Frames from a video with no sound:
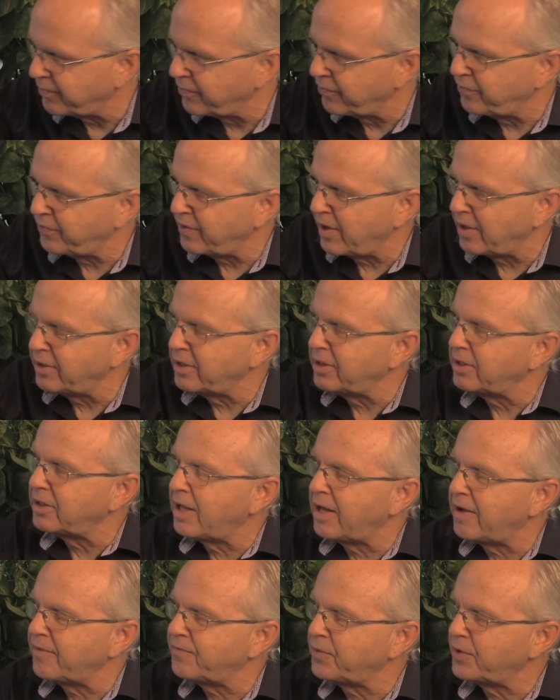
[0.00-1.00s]
fell in
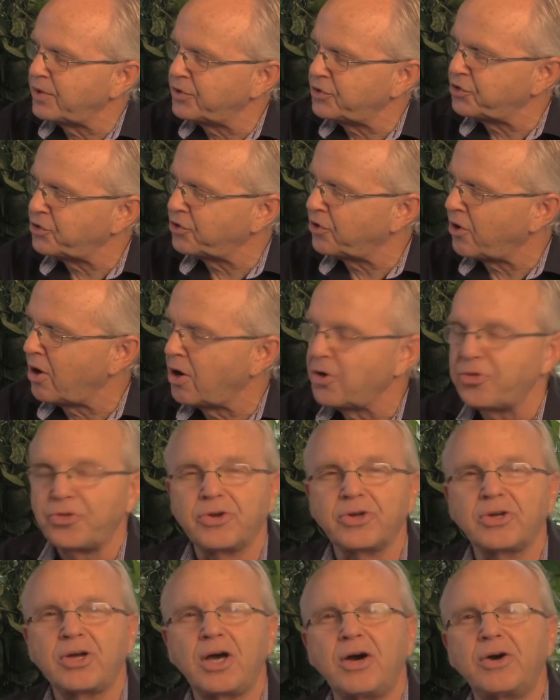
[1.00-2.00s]
love with Sir
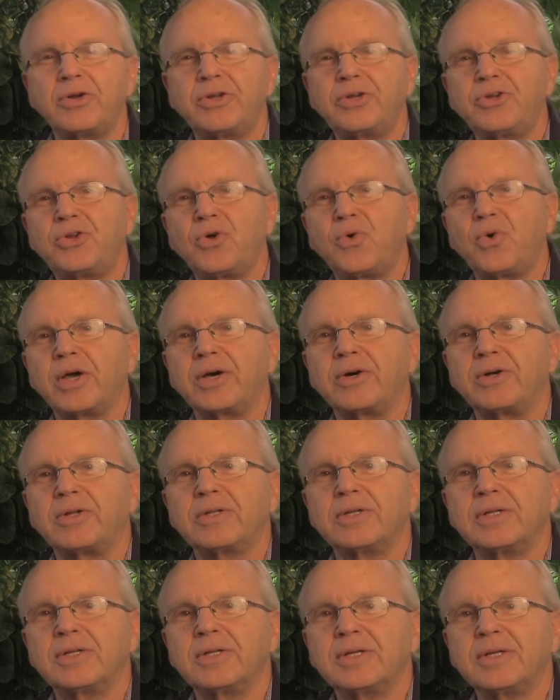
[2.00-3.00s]
Arthur Conan Doyle,
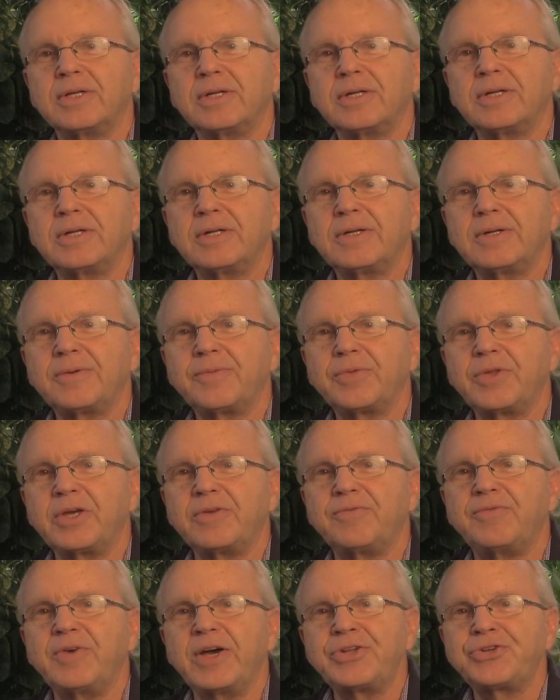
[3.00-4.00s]
The
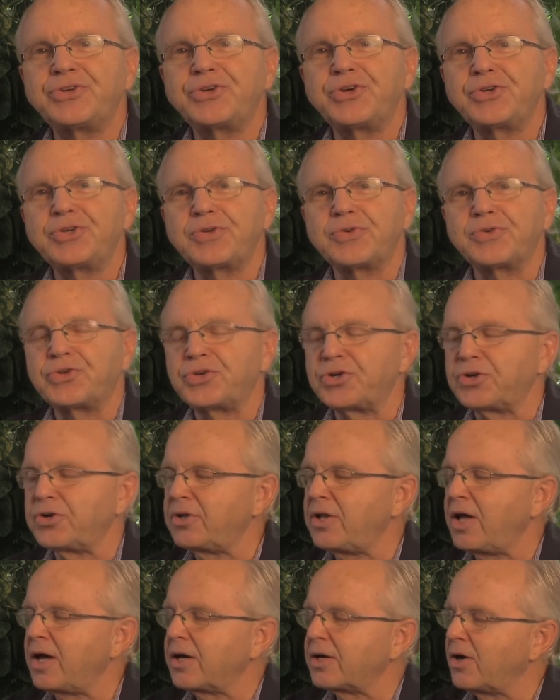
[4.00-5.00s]
Adventures of
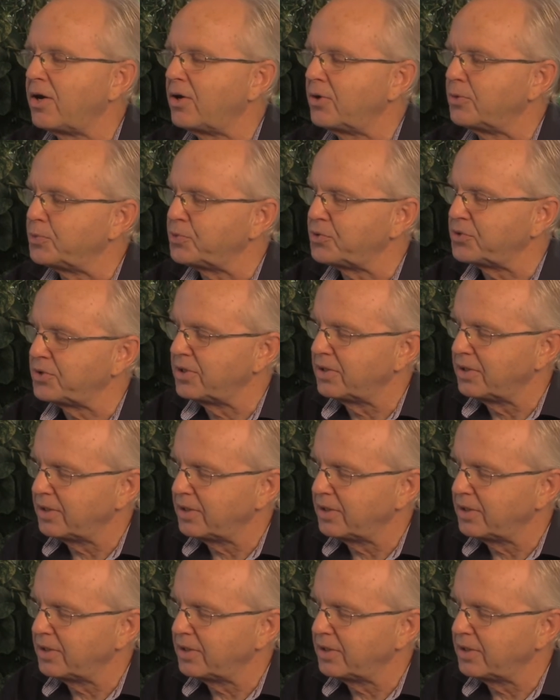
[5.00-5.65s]
Sherlock Holmes.